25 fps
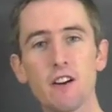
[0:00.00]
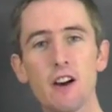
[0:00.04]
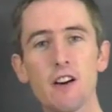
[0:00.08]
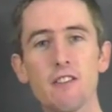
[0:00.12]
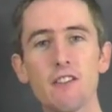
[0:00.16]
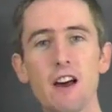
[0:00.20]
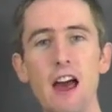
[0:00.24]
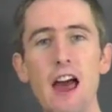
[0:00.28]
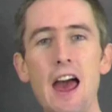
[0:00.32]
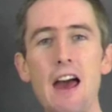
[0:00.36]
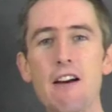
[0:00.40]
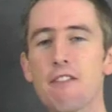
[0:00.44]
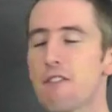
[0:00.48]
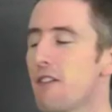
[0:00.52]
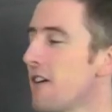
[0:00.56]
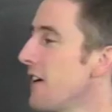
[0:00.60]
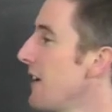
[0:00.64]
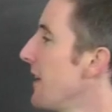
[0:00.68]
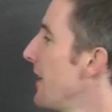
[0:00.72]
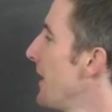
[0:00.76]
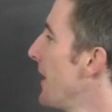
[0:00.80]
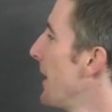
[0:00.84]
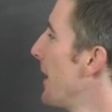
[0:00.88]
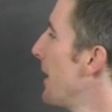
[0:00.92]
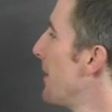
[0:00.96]
of f
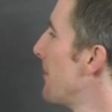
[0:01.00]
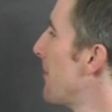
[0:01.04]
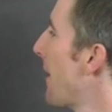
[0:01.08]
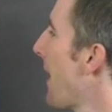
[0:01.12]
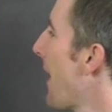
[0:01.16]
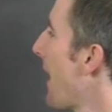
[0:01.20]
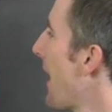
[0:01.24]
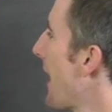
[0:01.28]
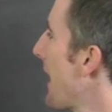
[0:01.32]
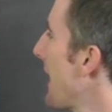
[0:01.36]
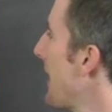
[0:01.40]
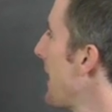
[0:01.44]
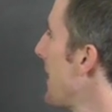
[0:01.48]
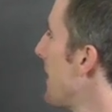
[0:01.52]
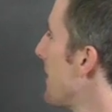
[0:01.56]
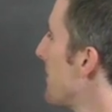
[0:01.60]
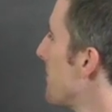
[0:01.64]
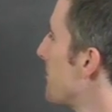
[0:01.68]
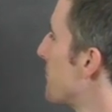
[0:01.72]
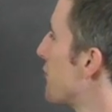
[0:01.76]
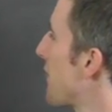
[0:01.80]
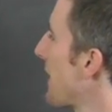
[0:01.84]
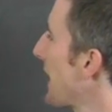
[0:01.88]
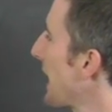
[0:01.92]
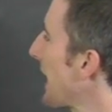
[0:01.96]
by
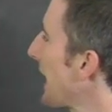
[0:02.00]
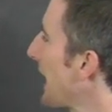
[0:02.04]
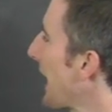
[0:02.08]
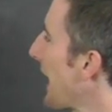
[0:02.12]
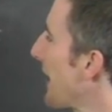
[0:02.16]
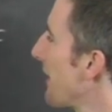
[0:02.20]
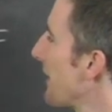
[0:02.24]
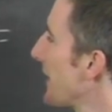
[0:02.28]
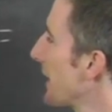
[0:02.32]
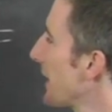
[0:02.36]
bringing out the